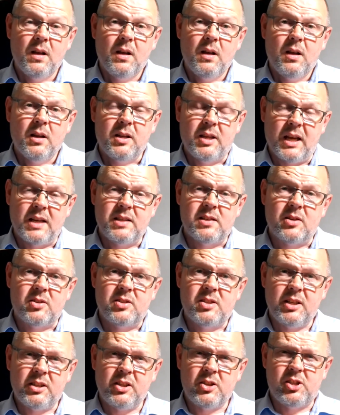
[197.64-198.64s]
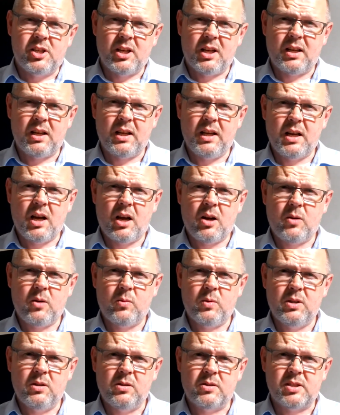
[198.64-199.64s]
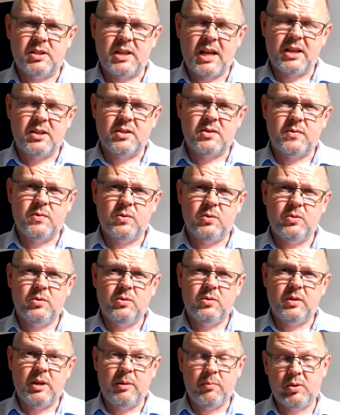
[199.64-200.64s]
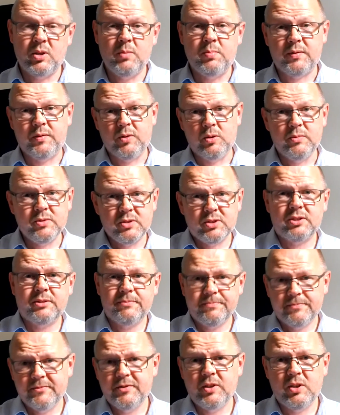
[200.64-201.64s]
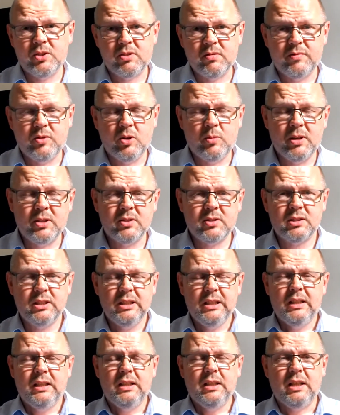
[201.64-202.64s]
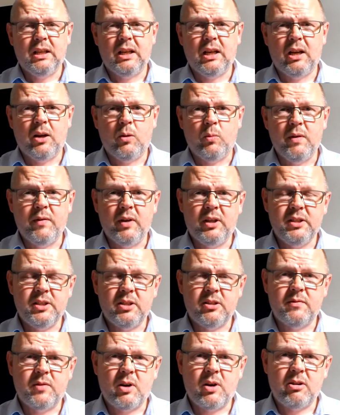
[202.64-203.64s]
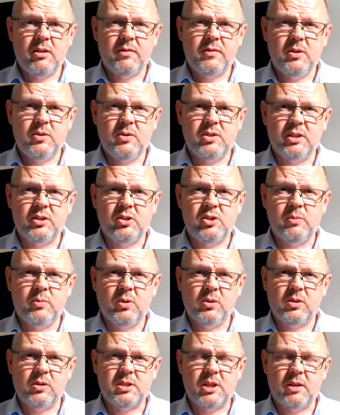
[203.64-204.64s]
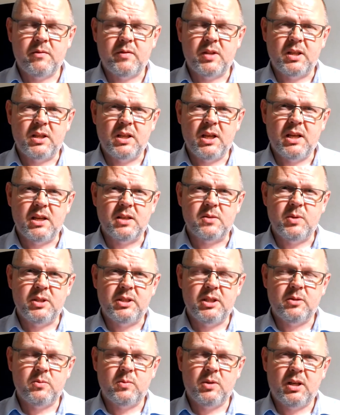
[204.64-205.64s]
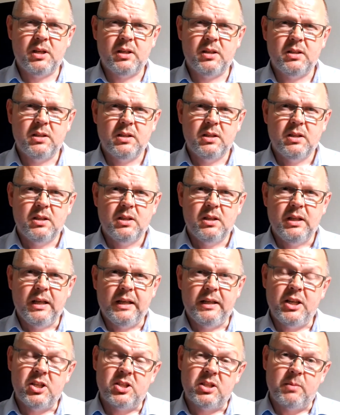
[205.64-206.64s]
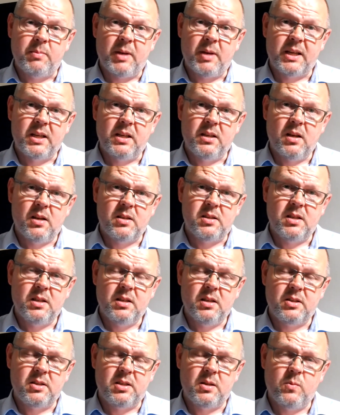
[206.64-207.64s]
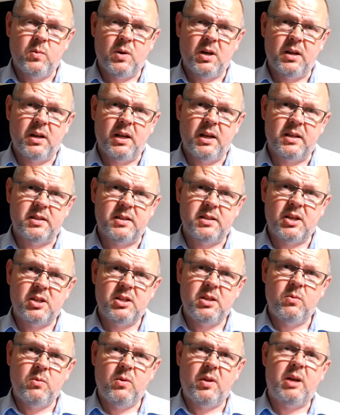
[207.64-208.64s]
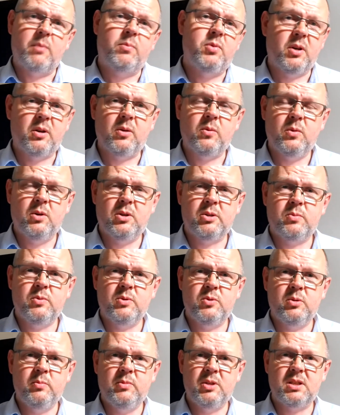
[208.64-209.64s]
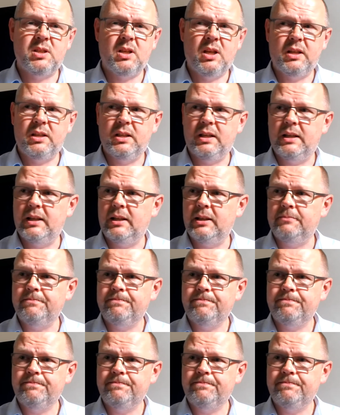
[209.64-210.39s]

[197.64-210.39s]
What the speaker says: Okay, so signature in our world stands for improved performance, first and foremost. We've only done a very few signature models over the years. We did one initially back in 1991, and essentially what that product was almost like a